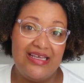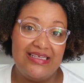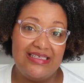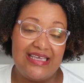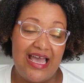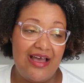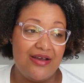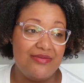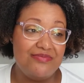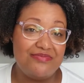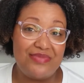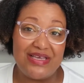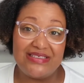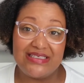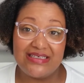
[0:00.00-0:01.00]
yeah,
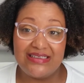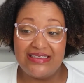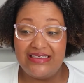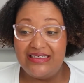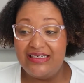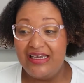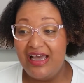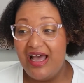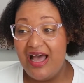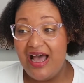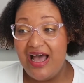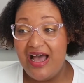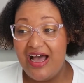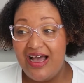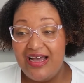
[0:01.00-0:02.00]
basically
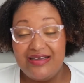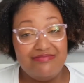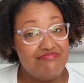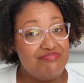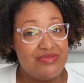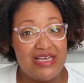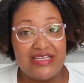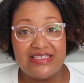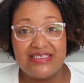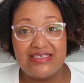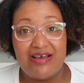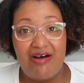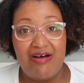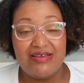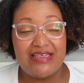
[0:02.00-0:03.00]
that's
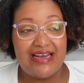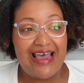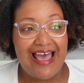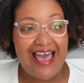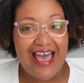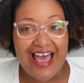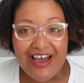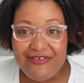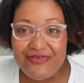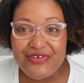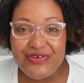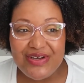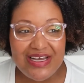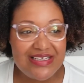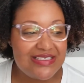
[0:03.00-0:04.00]
all that I have for
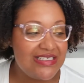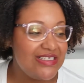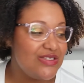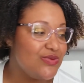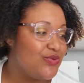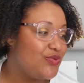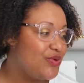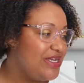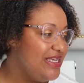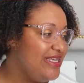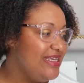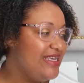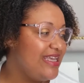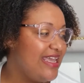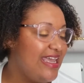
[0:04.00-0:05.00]
you guys this
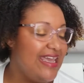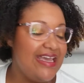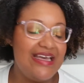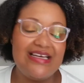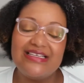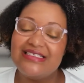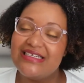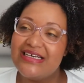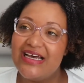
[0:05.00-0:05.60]
week. And